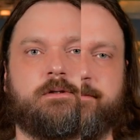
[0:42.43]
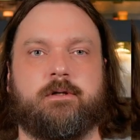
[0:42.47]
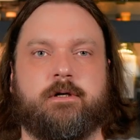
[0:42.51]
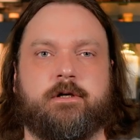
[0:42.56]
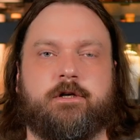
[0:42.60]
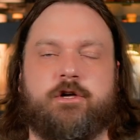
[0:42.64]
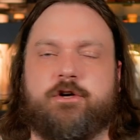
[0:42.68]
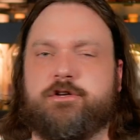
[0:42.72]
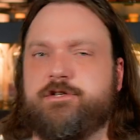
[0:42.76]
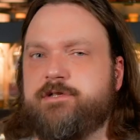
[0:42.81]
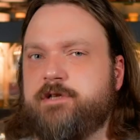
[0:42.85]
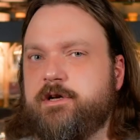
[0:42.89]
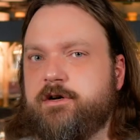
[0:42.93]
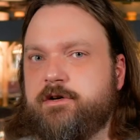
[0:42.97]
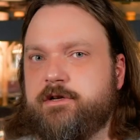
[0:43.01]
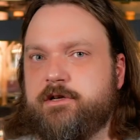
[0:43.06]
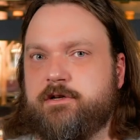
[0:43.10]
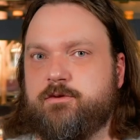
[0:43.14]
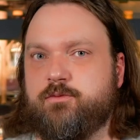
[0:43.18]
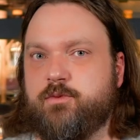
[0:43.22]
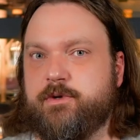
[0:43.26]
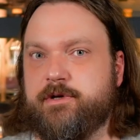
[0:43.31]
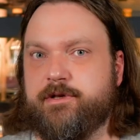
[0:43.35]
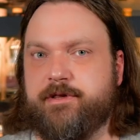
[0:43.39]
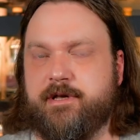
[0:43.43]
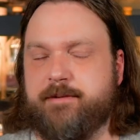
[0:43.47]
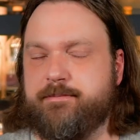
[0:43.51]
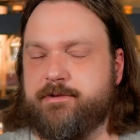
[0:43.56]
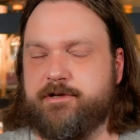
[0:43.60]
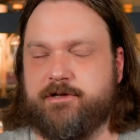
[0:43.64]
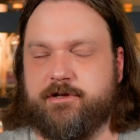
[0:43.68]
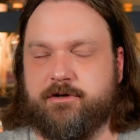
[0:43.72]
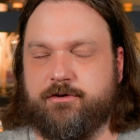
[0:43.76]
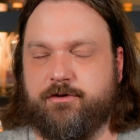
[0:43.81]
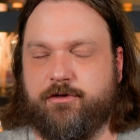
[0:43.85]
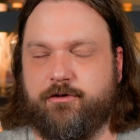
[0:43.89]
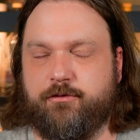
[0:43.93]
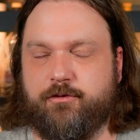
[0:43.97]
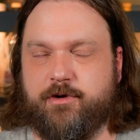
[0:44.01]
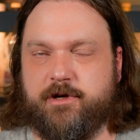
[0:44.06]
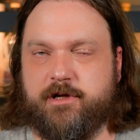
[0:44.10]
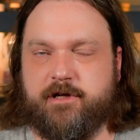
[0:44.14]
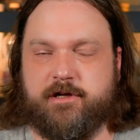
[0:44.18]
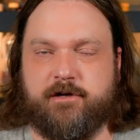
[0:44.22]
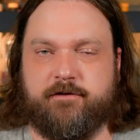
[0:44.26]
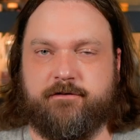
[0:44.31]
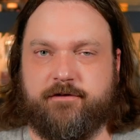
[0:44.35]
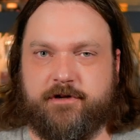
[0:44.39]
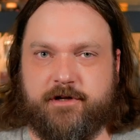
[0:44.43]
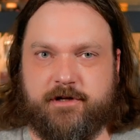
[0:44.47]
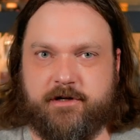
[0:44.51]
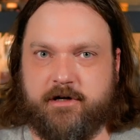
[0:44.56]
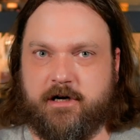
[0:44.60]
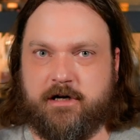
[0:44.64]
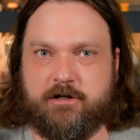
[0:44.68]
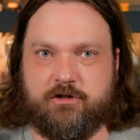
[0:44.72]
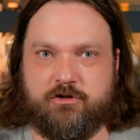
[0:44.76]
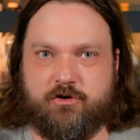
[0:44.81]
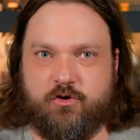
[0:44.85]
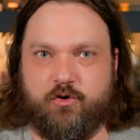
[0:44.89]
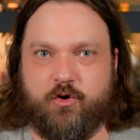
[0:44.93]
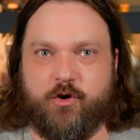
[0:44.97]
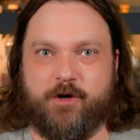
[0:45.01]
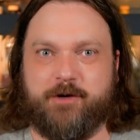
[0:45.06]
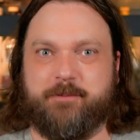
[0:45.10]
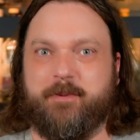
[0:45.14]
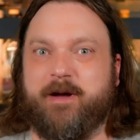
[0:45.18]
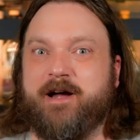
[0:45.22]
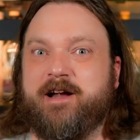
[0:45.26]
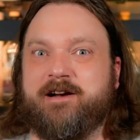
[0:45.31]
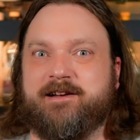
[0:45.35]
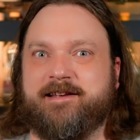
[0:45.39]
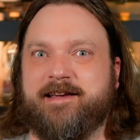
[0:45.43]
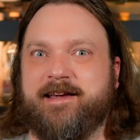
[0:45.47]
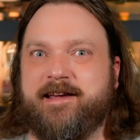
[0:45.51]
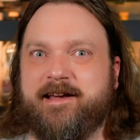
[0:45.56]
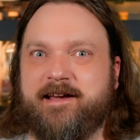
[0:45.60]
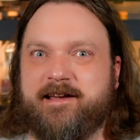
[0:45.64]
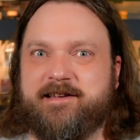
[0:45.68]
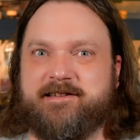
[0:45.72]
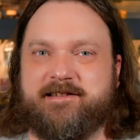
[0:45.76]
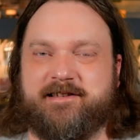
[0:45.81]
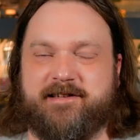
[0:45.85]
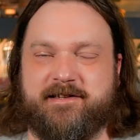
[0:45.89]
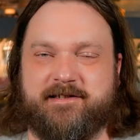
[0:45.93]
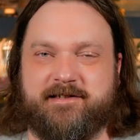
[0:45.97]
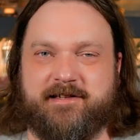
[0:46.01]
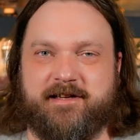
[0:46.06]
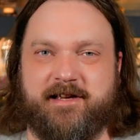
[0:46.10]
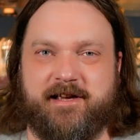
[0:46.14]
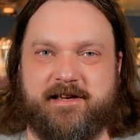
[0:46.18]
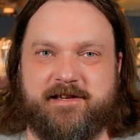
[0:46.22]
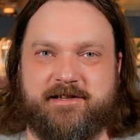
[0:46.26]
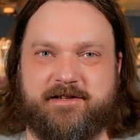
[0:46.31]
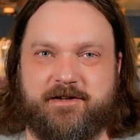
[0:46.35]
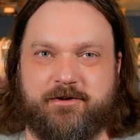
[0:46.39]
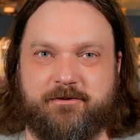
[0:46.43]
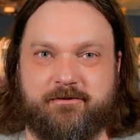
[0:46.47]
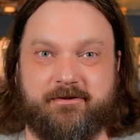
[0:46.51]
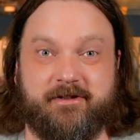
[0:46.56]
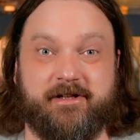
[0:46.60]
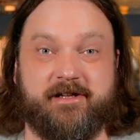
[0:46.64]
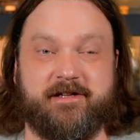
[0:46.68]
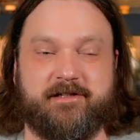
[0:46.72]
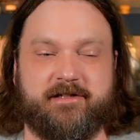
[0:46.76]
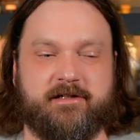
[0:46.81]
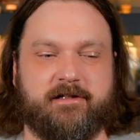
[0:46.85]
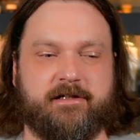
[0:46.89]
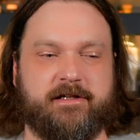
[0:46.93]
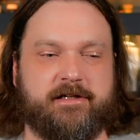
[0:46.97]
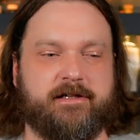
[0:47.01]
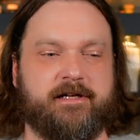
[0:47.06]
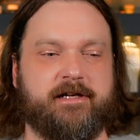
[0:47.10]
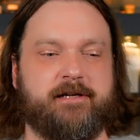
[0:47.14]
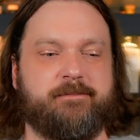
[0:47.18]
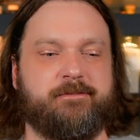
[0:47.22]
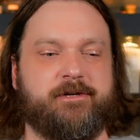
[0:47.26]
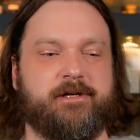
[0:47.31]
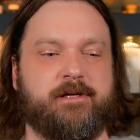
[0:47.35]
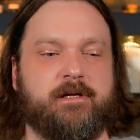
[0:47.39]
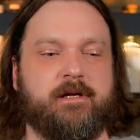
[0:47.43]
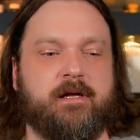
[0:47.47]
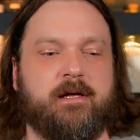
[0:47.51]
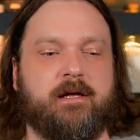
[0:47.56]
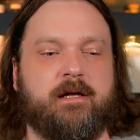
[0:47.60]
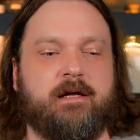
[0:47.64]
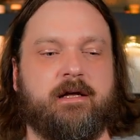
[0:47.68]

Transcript: It all started with episode 3 of the Uncorked podcast, as I so lazily named it.